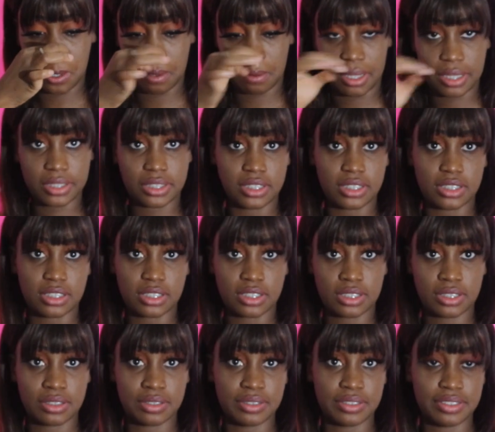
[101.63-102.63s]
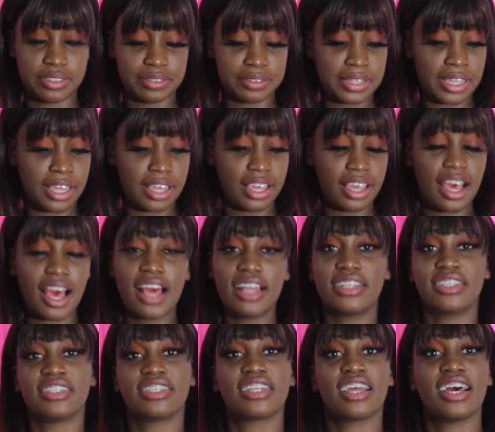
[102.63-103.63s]
Back to these. I
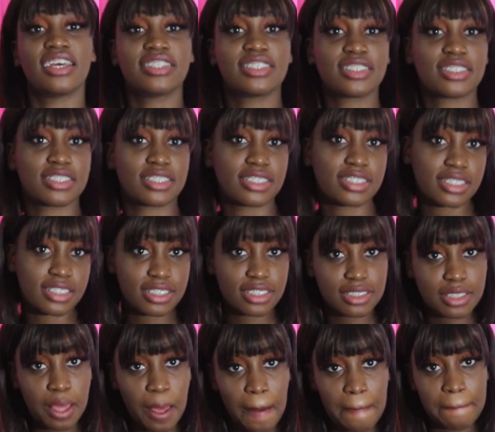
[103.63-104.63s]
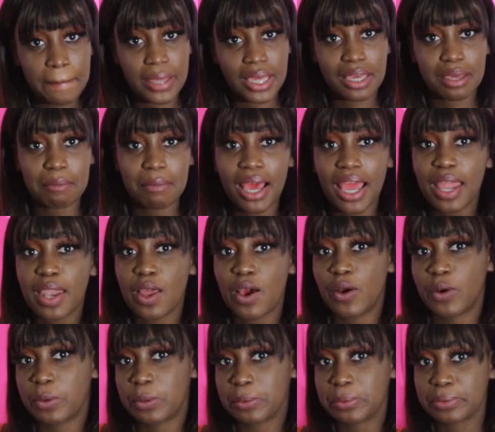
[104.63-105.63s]
did not just pick my
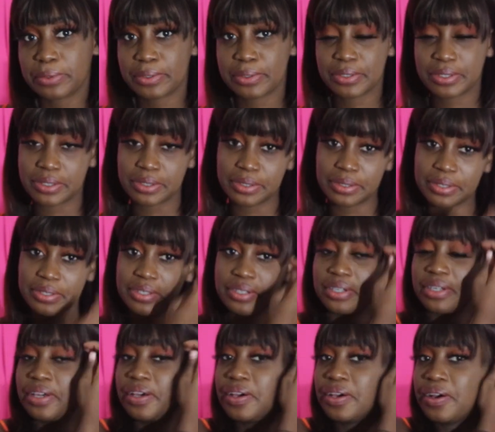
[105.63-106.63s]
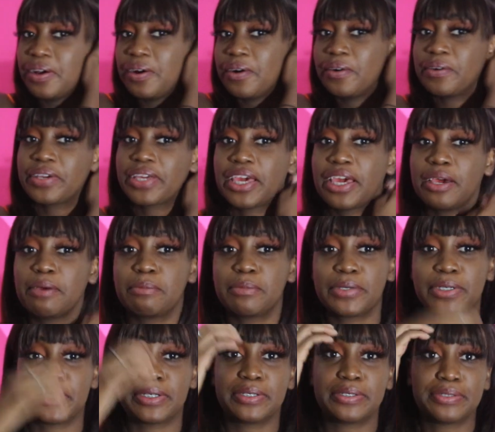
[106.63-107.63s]
nose on
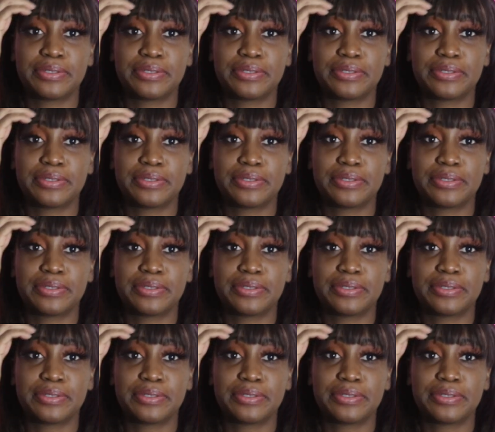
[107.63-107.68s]
camera.